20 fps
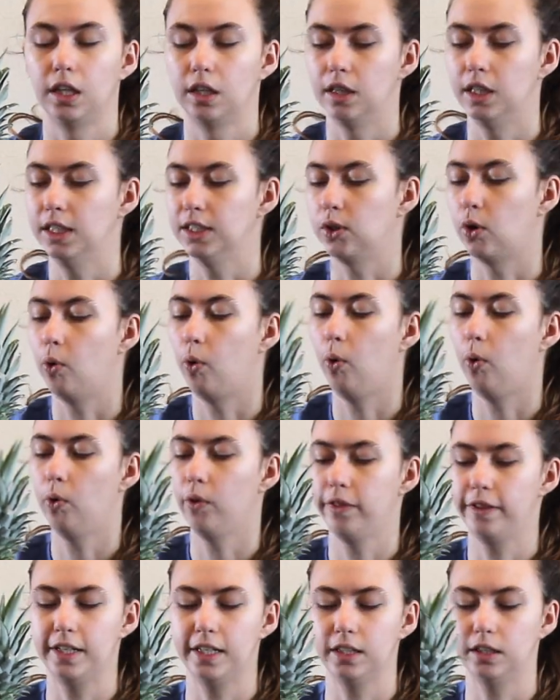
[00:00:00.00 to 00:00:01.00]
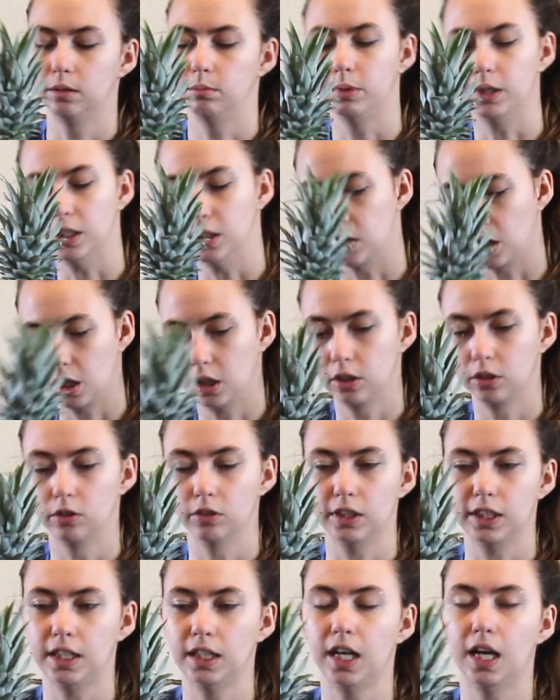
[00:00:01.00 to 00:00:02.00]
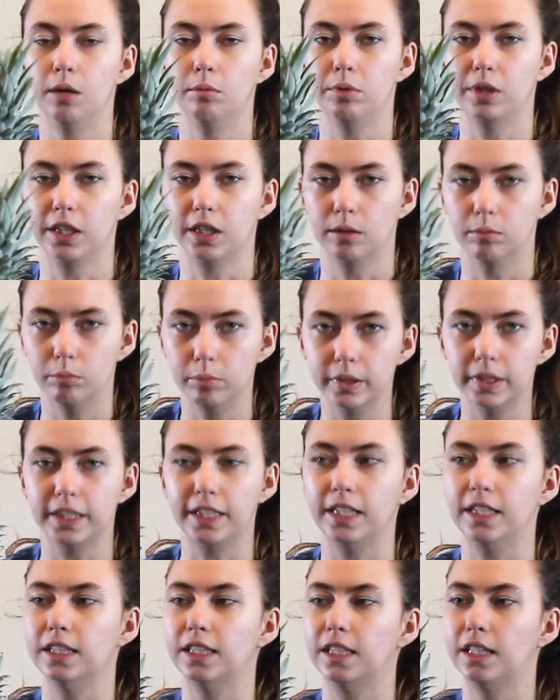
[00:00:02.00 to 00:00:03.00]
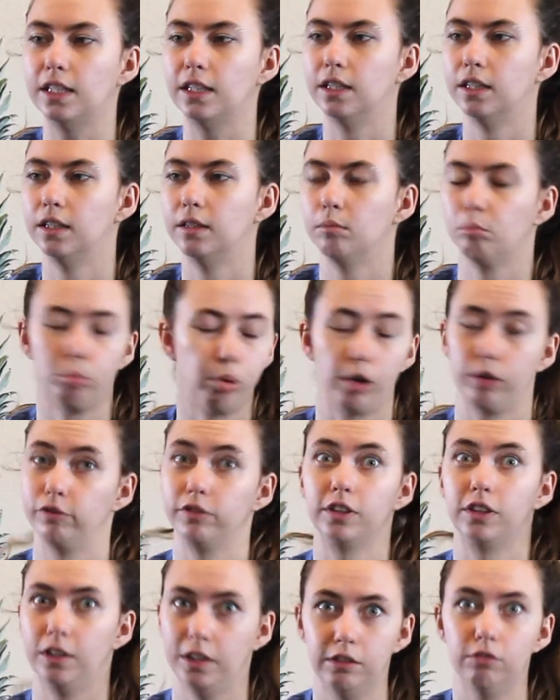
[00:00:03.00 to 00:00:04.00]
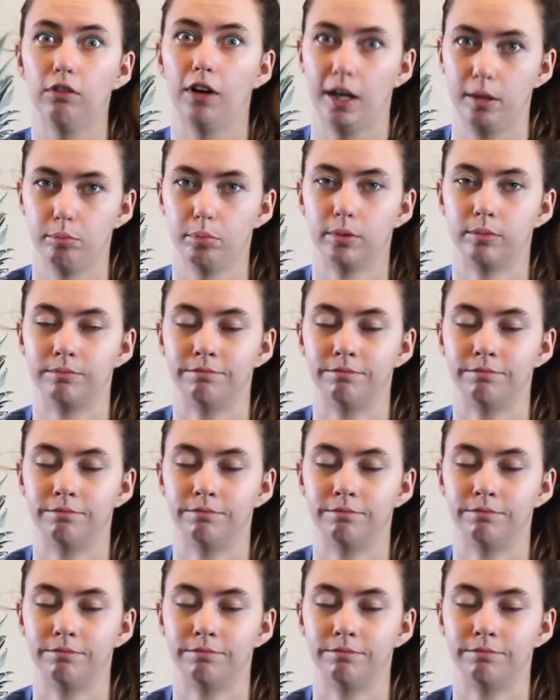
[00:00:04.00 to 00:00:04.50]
This whole thing could be a dark green and be completely, perfectly ripe.